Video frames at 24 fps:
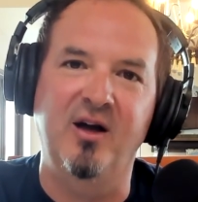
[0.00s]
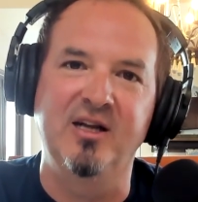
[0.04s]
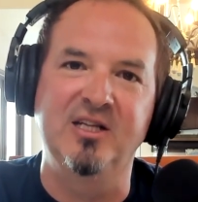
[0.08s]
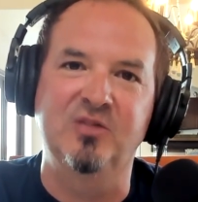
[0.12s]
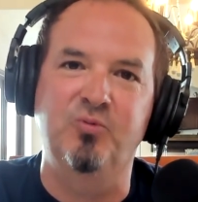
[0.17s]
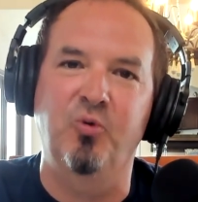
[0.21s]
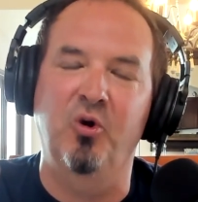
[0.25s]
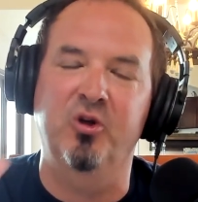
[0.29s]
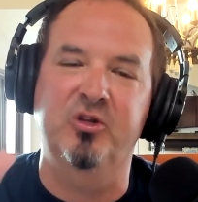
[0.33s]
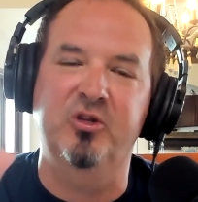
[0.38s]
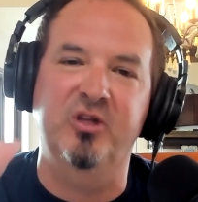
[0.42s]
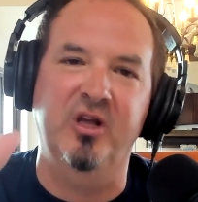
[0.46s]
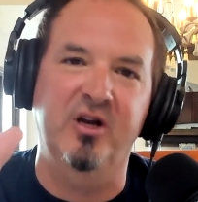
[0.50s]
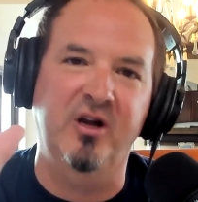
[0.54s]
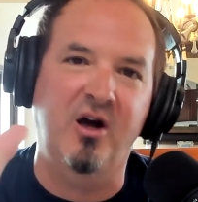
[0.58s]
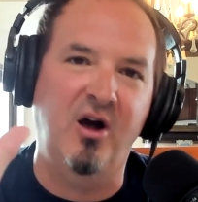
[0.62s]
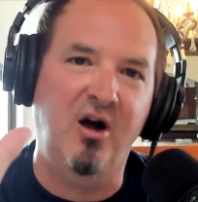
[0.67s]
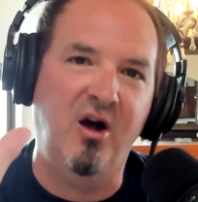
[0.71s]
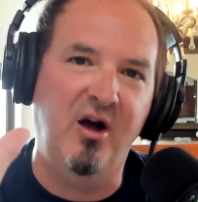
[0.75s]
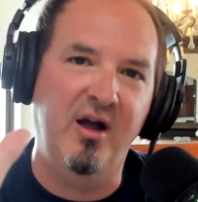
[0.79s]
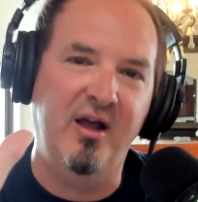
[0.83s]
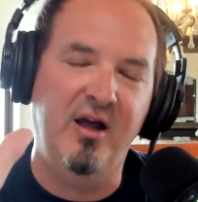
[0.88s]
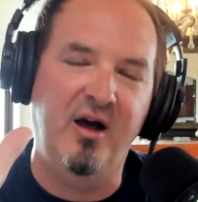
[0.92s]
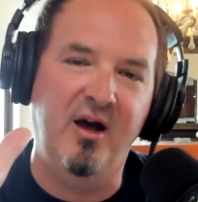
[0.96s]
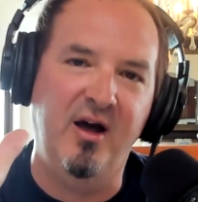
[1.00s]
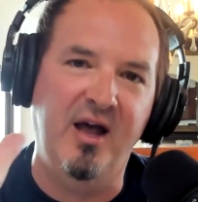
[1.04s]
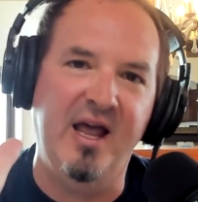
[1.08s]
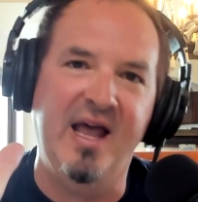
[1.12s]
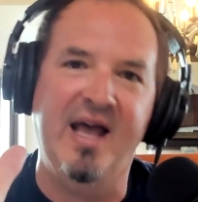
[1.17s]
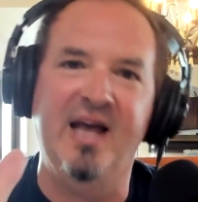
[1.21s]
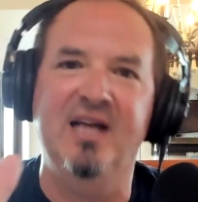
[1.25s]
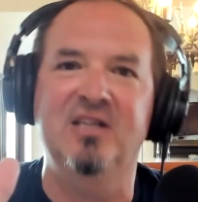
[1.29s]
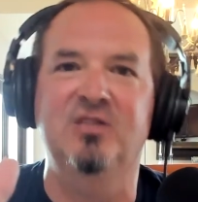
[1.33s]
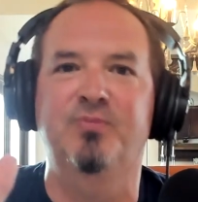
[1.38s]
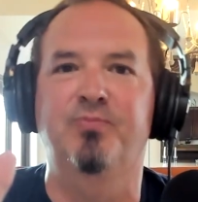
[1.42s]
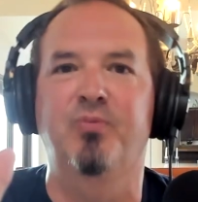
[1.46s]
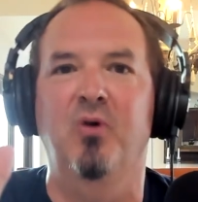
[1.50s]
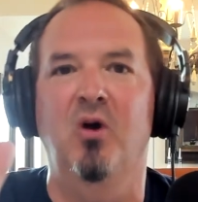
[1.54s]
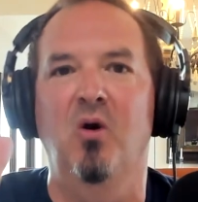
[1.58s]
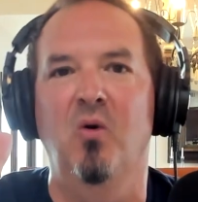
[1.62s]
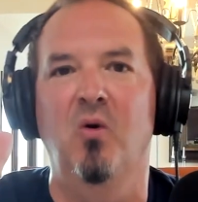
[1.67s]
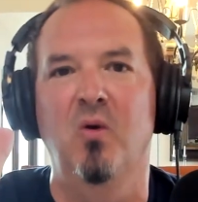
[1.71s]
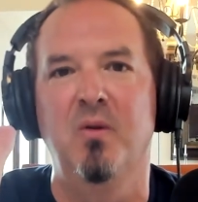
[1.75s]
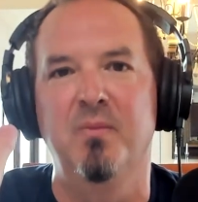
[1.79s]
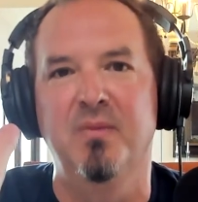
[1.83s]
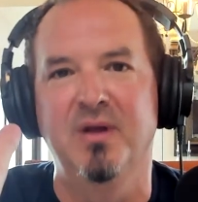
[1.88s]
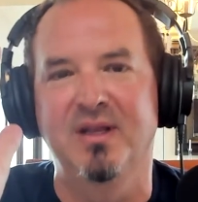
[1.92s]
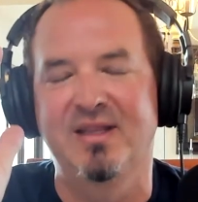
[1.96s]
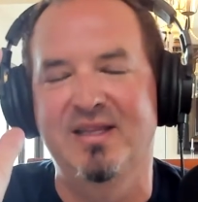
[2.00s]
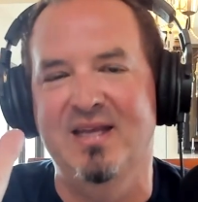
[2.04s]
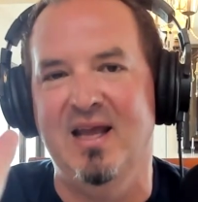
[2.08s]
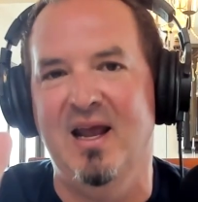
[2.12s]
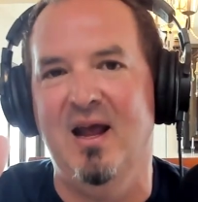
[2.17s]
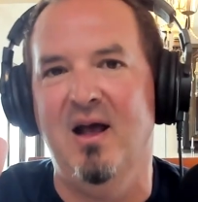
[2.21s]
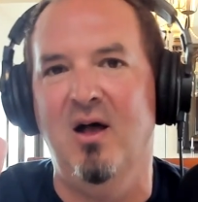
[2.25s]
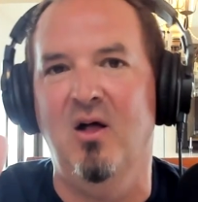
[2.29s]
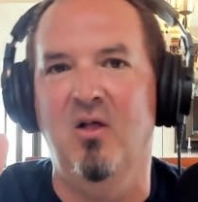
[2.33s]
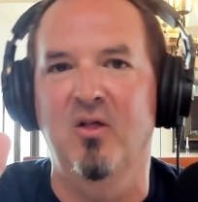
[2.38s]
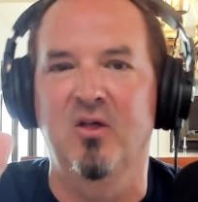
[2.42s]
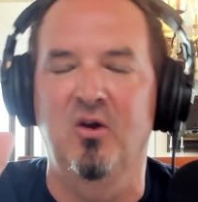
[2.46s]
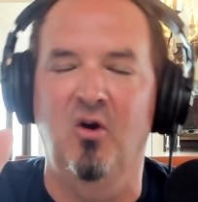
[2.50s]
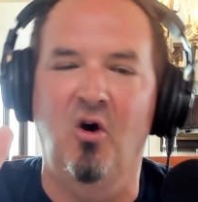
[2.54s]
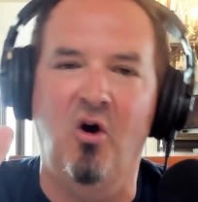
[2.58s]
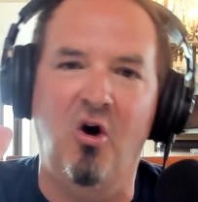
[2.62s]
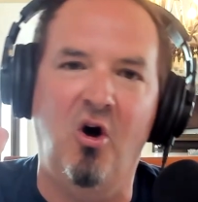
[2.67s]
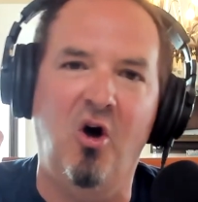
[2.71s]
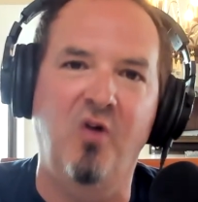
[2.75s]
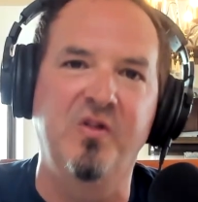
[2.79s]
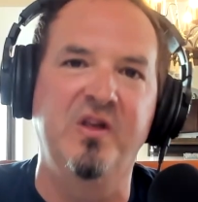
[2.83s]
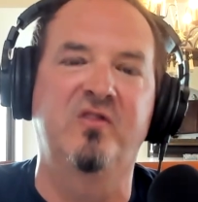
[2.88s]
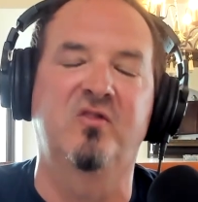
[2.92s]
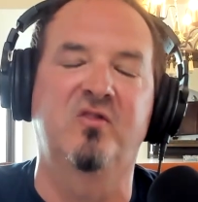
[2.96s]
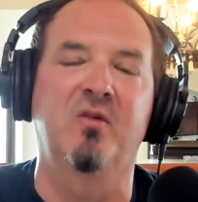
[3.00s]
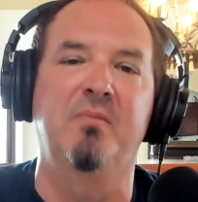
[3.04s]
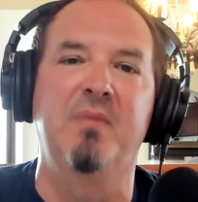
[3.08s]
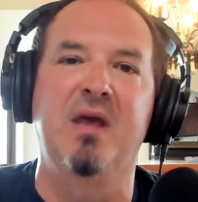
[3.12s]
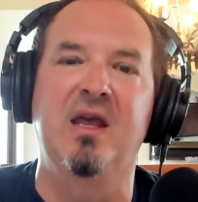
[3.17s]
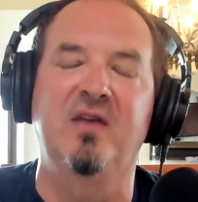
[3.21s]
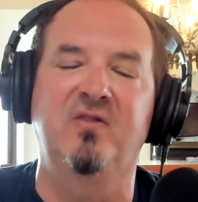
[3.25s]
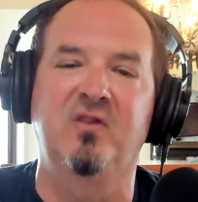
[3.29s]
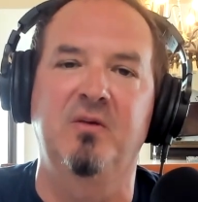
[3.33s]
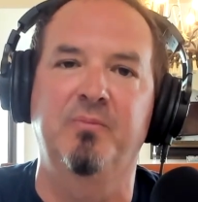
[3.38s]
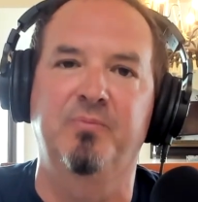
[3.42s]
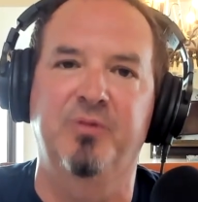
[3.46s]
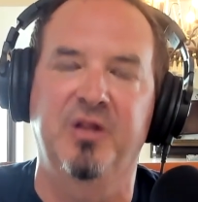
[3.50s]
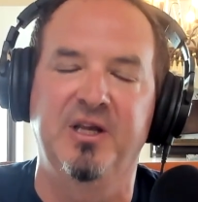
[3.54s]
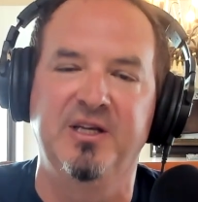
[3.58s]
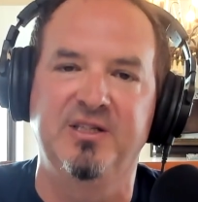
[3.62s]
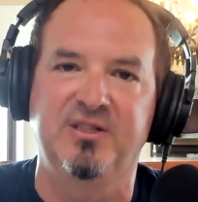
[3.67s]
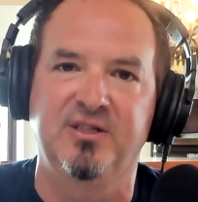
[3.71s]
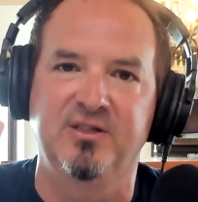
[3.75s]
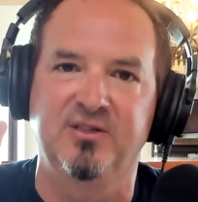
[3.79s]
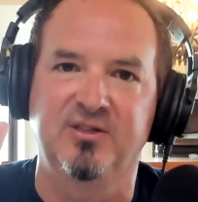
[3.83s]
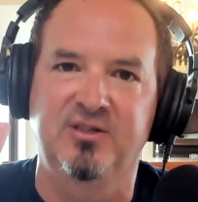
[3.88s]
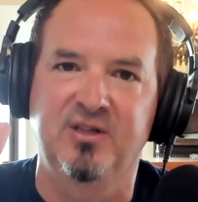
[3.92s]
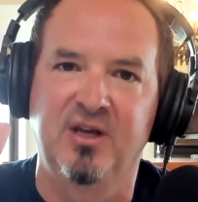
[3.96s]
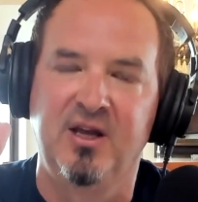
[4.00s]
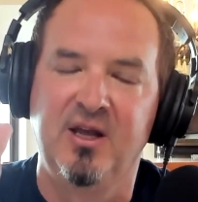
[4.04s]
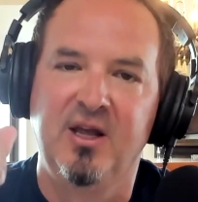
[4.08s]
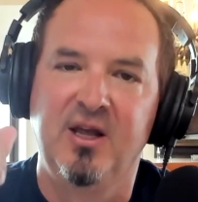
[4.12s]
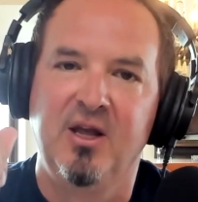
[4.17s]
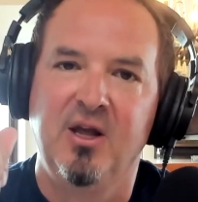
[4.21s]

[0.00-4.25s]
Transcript: He's worked at Hasbro and Mattel and all these amazing places.